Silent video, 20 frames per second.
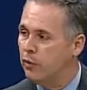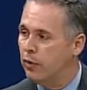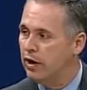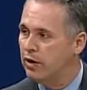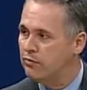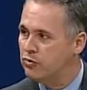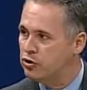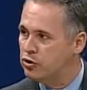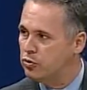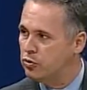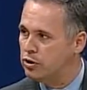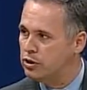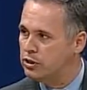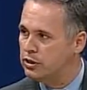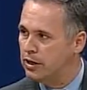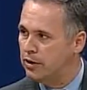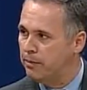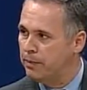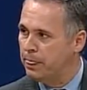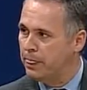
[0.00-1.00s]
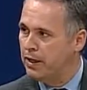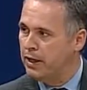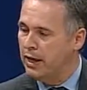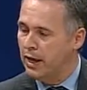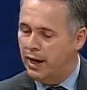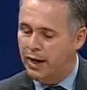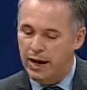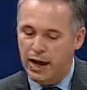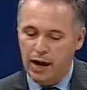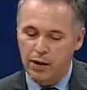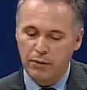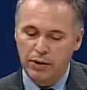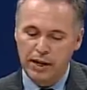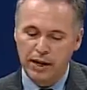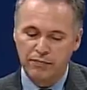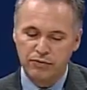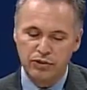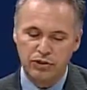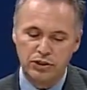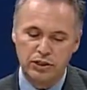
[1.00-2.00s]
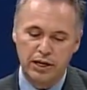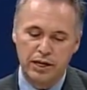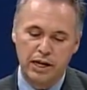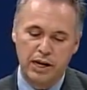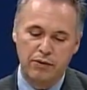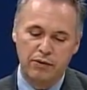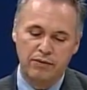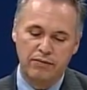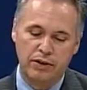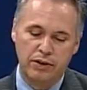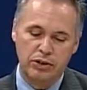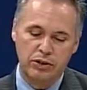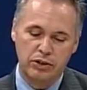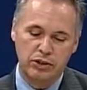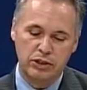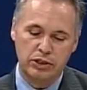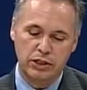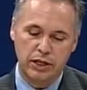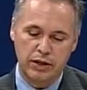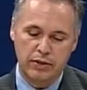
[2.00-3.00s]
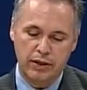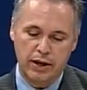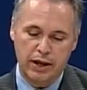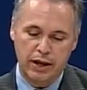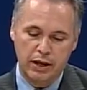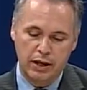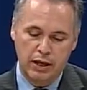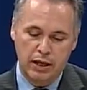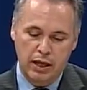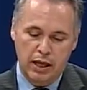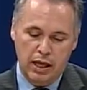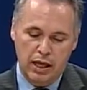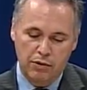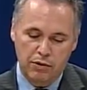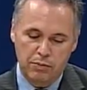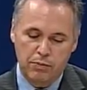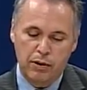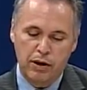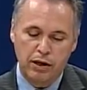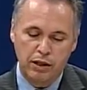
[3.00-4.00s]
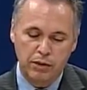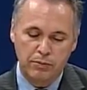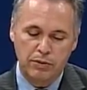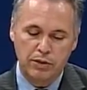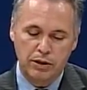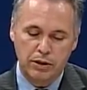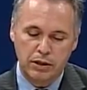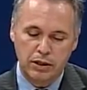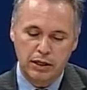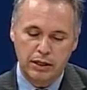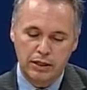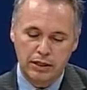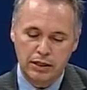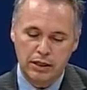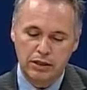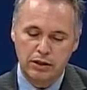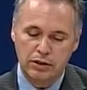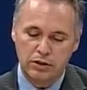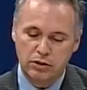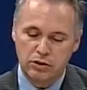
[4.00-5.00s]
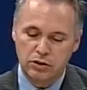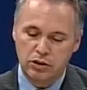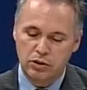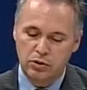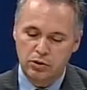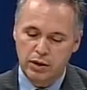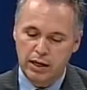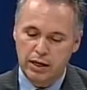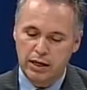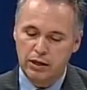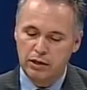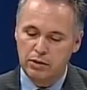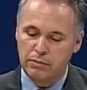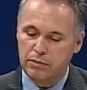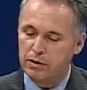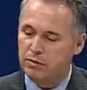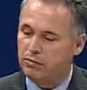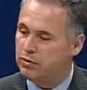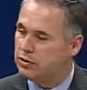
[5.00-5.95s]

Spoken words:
by way of a short sale. And I would have to say, and I would venture to say that it would probably be a good idea to get in to